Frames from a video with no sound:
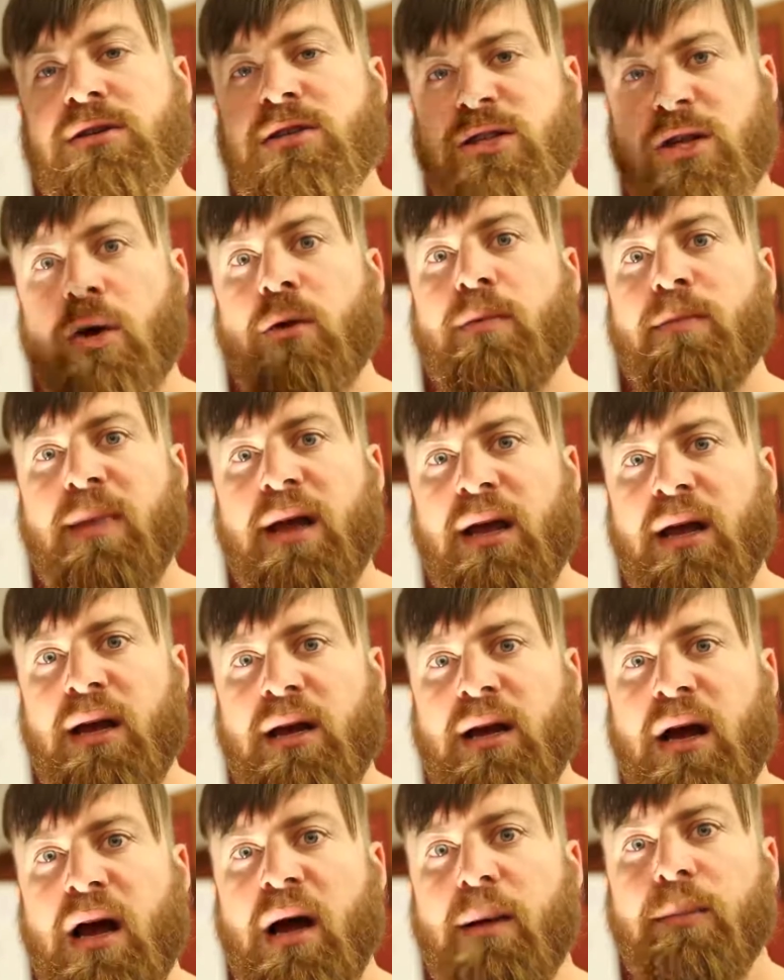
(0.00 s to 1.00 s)
Don't make
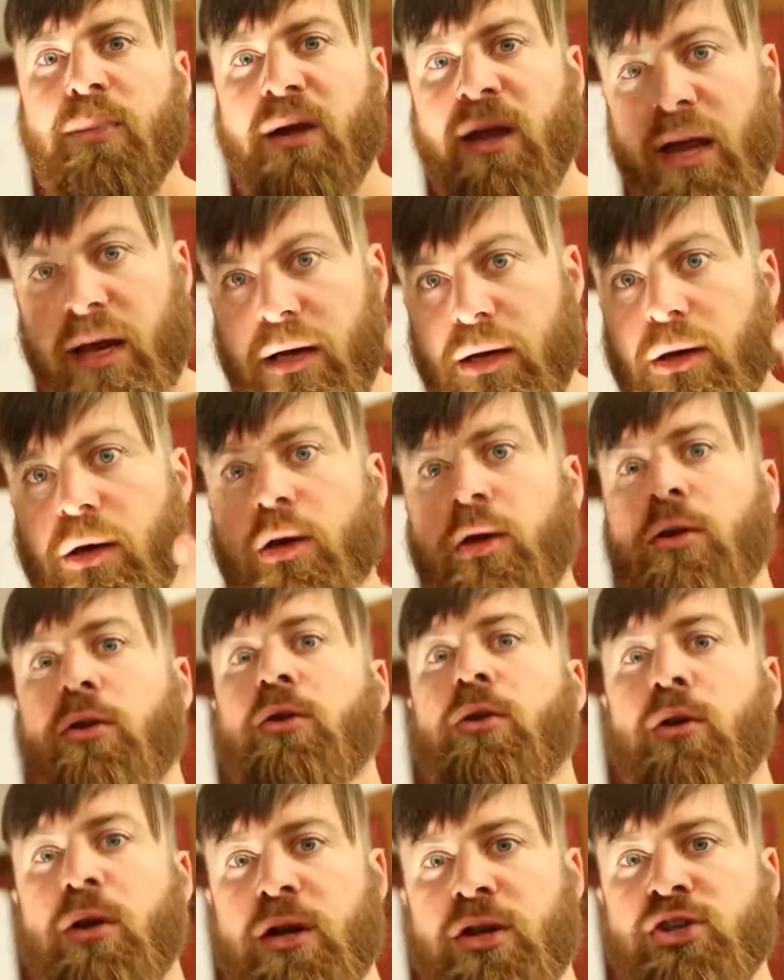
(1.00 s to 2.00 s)
it complicated.
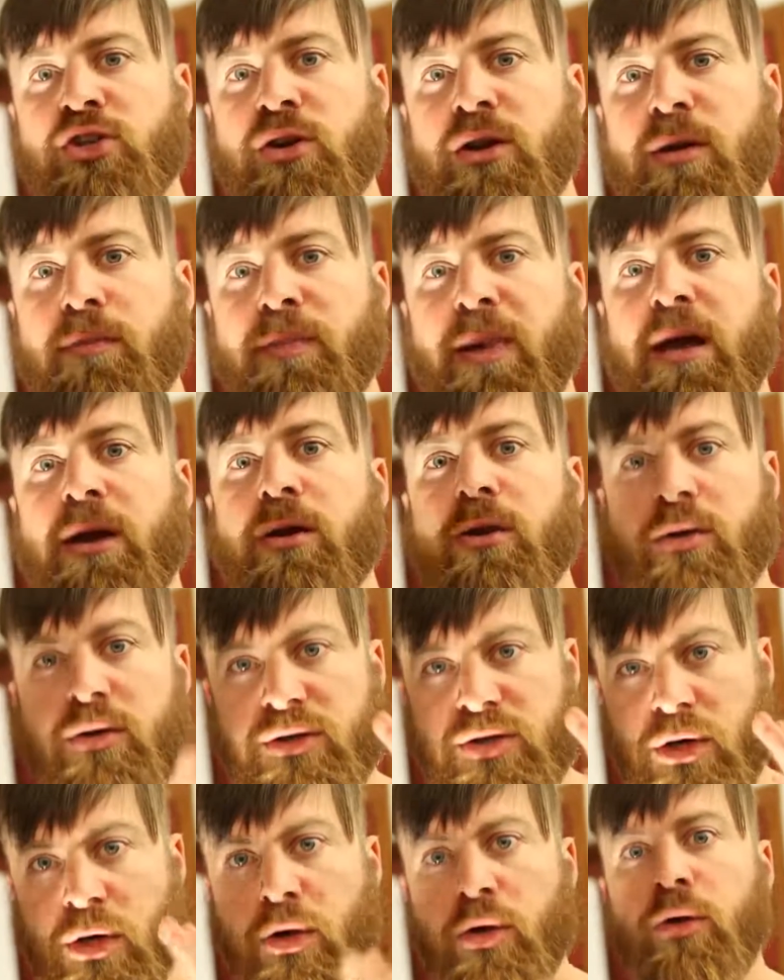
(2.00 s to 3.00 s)
Look at your
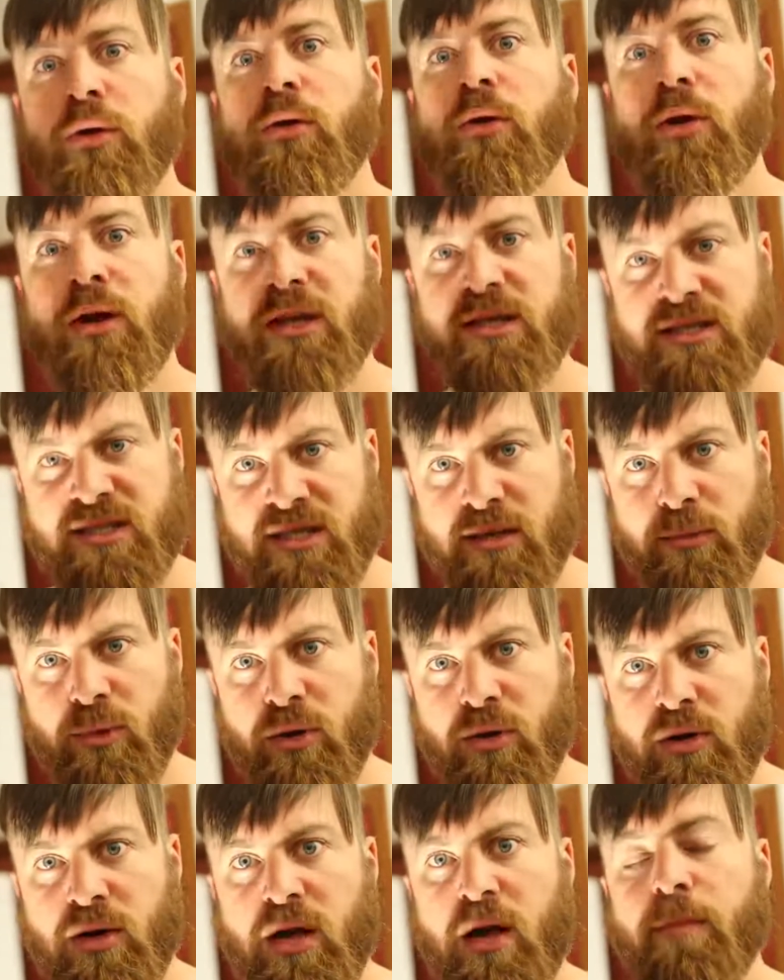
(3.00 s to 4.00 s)
competitors, look at
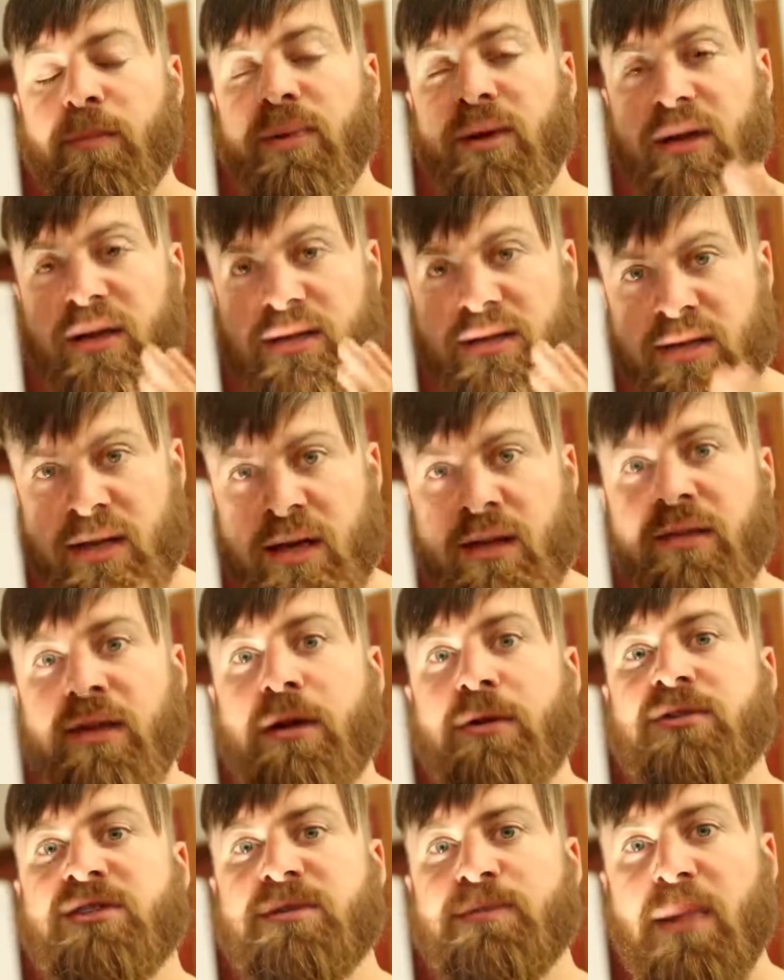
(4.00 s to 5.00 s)
similar companies that
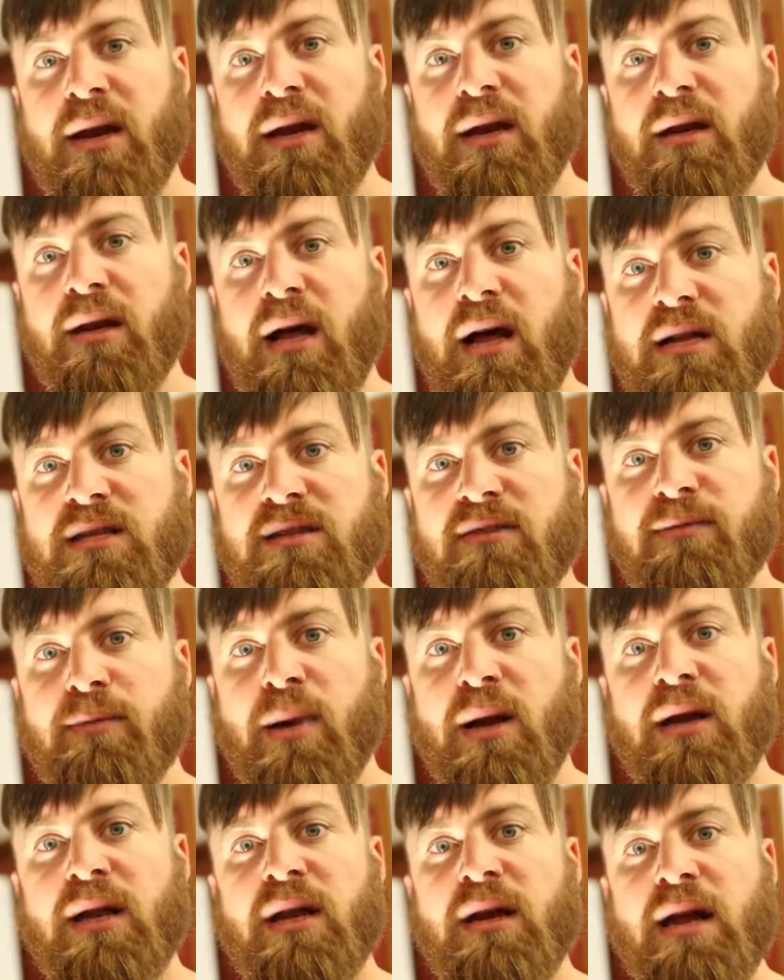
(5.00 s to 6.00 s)
are spending lots of
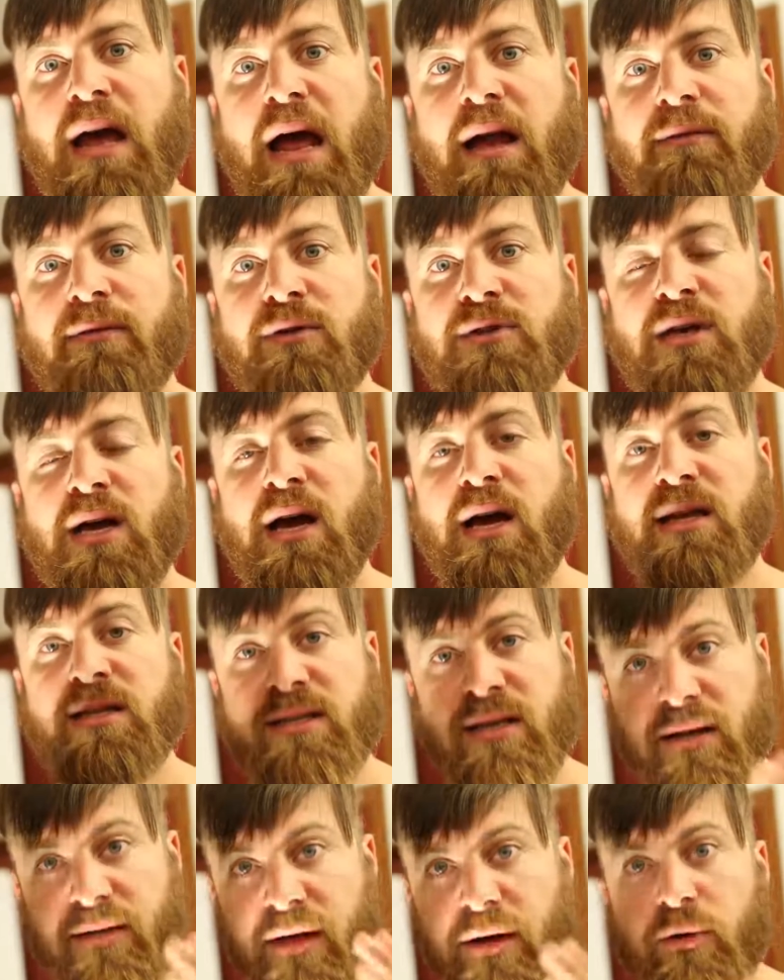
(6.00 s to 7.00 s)
money in
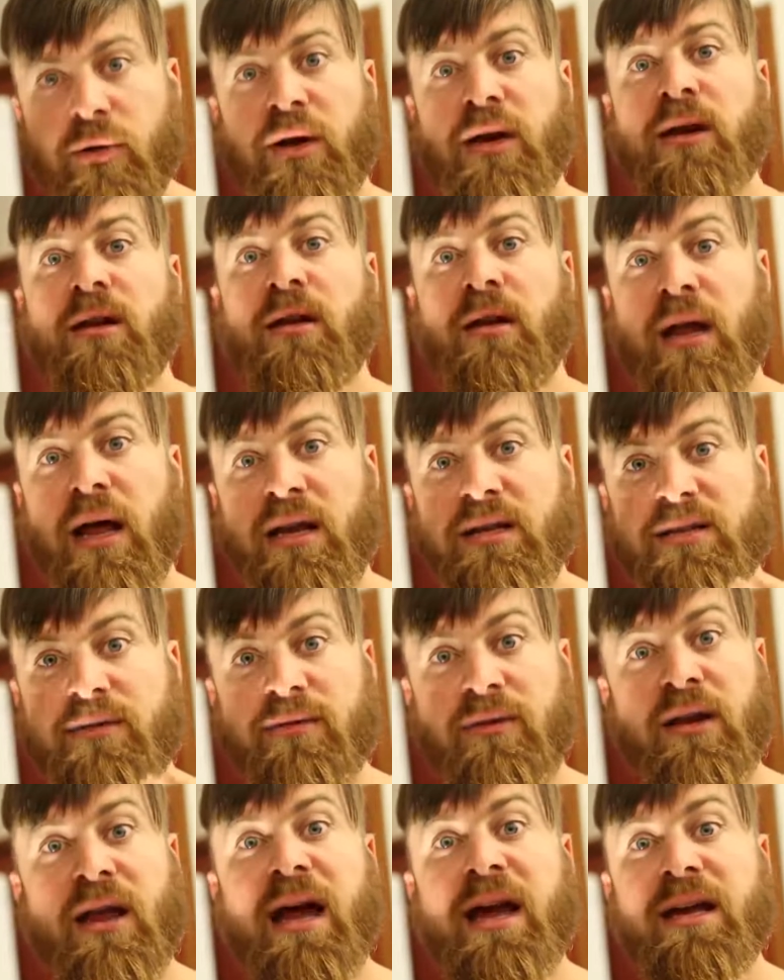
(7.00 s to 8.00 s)
advertising, that are getting lots
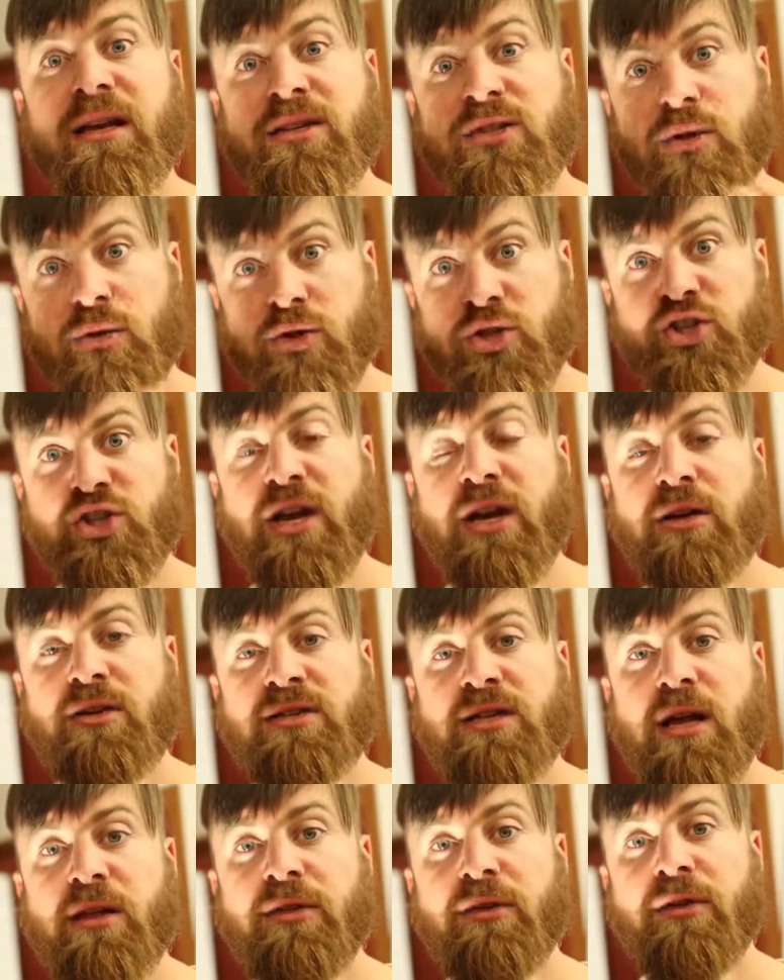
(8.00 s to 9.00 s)
of likes or
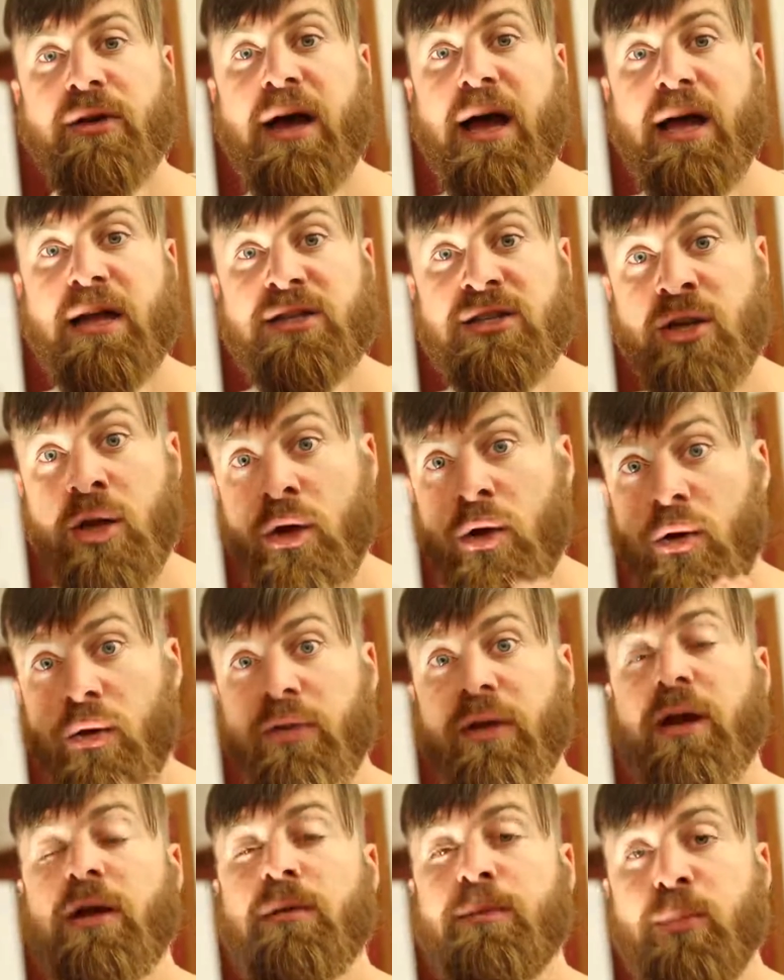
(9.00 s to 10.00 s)
shares on their ads, or
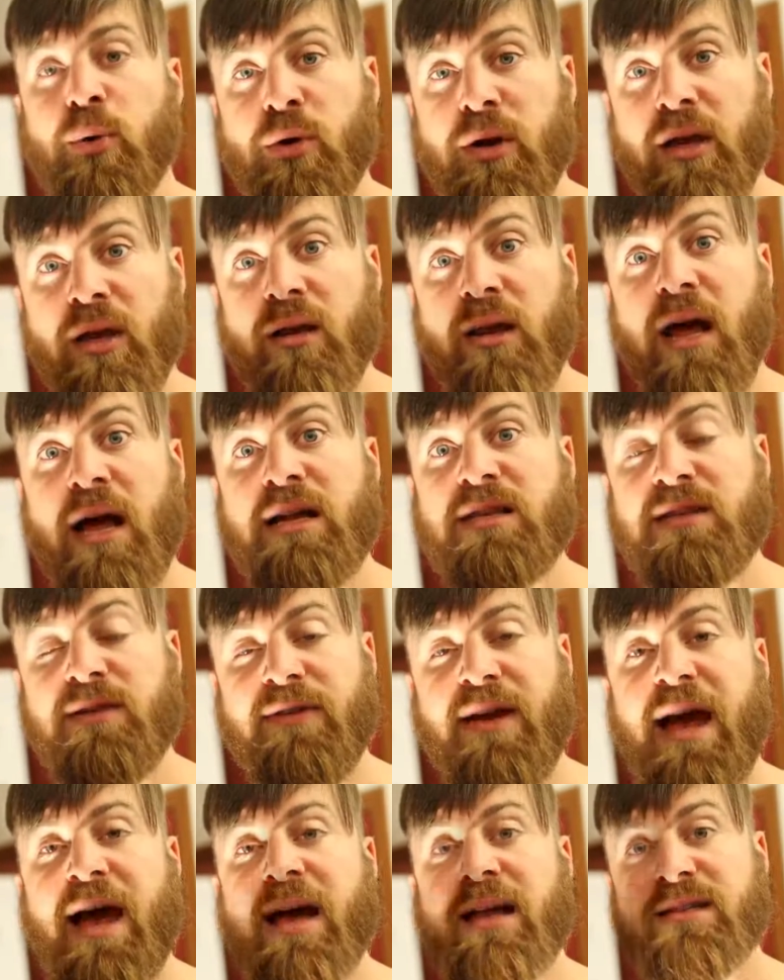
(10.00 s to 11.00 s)
that are putting lots of
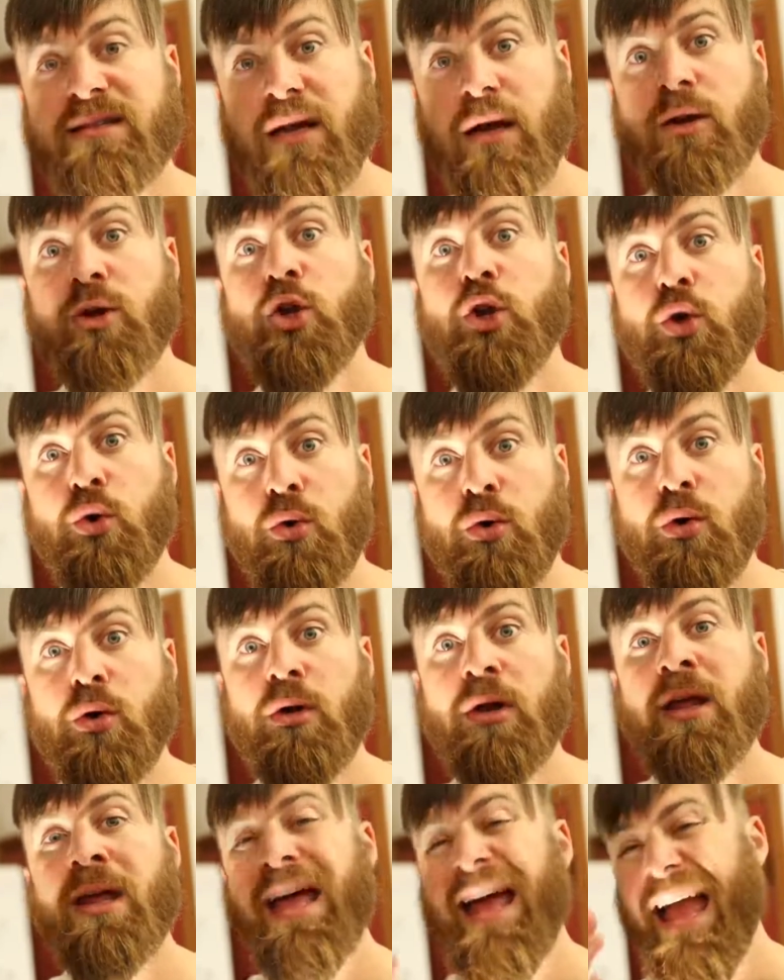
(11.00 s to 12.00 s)
ads on
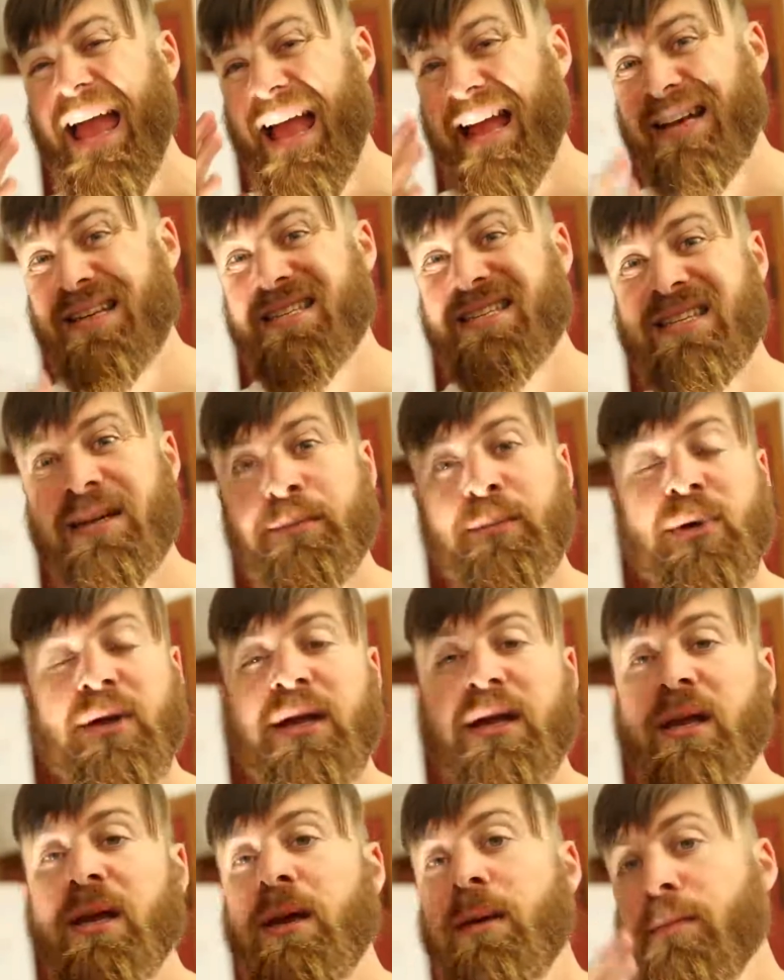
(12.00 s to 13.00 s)
Google, and
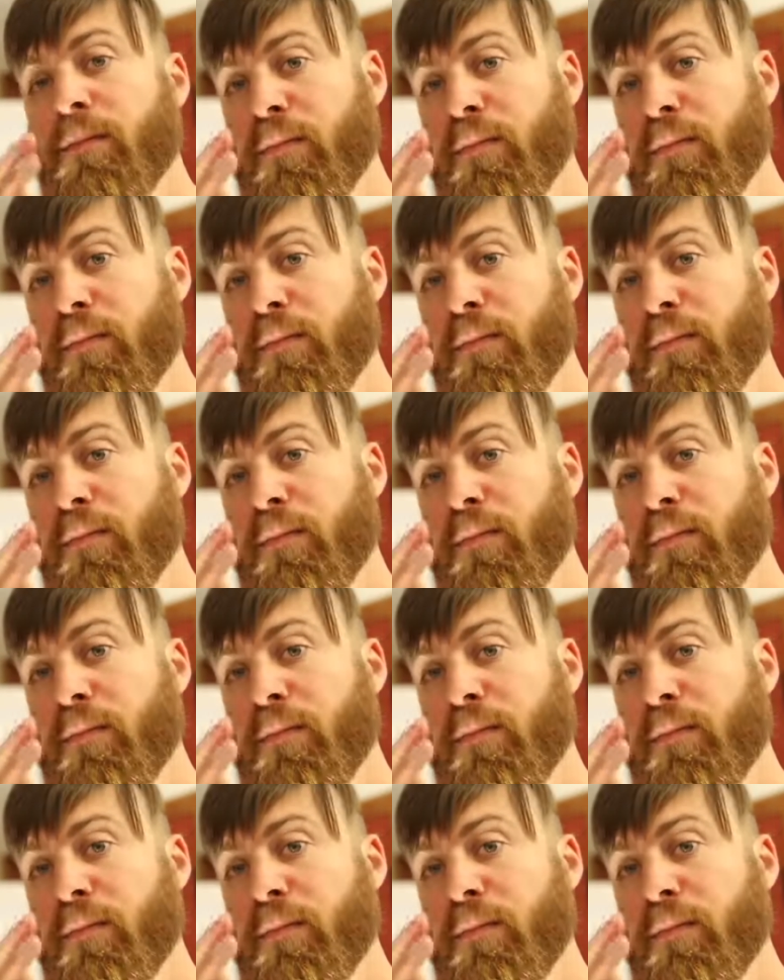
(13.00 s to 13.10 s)
simply